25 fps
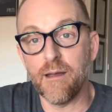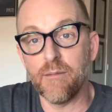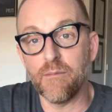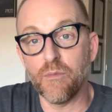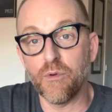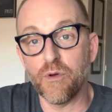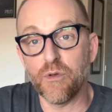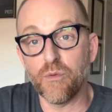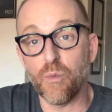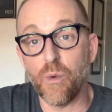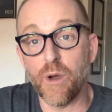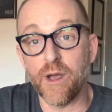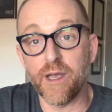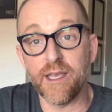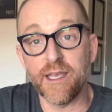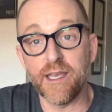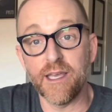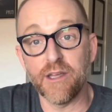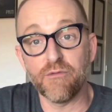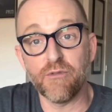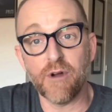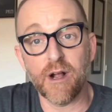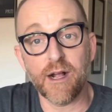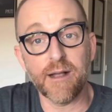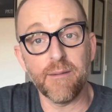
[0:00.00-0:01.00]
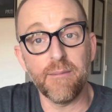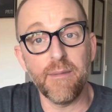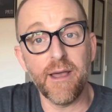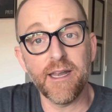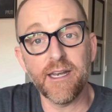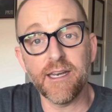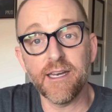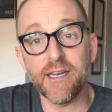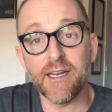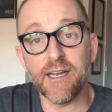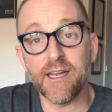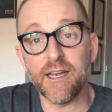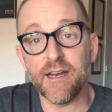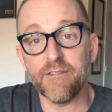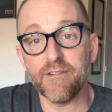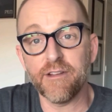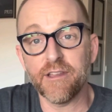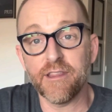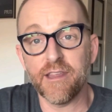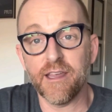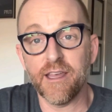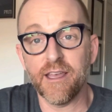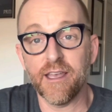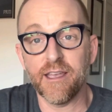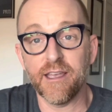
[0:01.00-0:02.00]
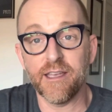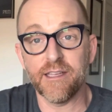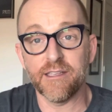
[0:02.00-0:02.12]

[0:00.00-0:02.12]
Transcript: with what he had recommended and everything.